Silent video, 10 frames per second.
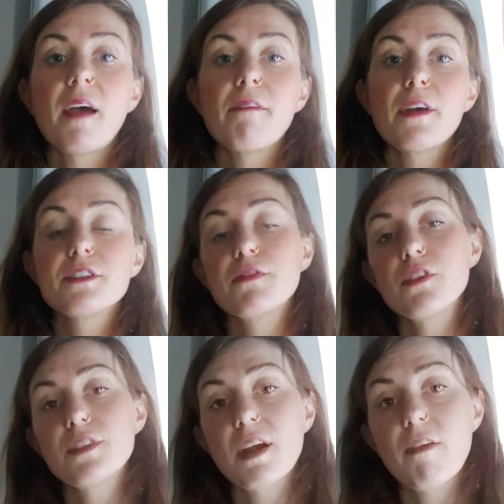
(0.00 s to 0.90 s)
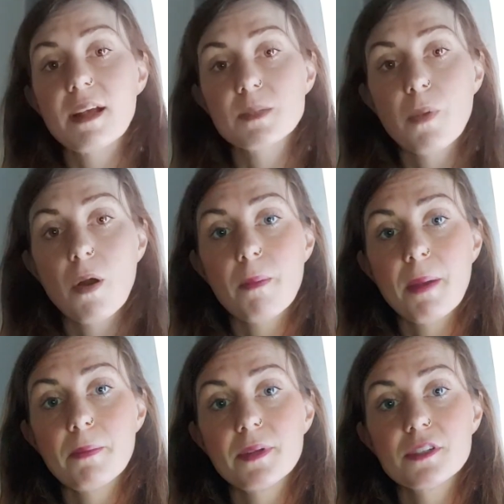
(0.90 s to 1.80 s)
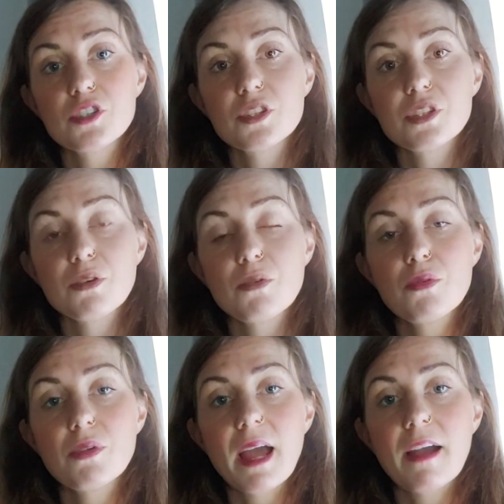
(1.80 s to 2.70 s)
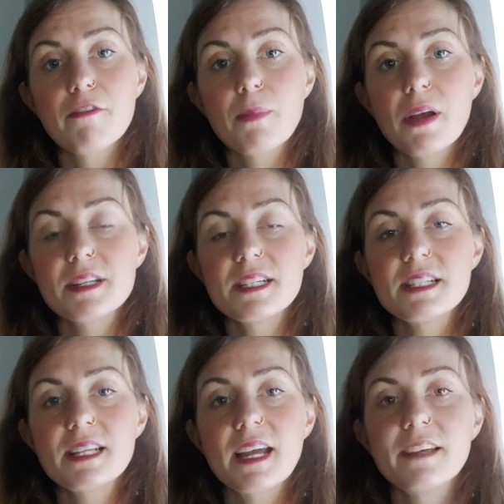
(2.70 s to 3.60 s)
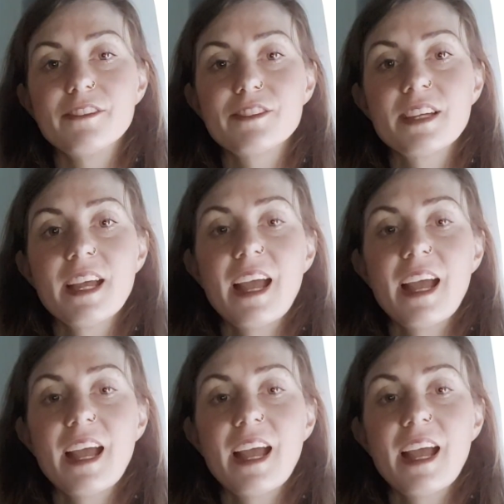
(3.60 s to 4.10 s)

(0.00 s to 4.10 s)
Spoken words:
Those of you that are ASBAH members should all have my details,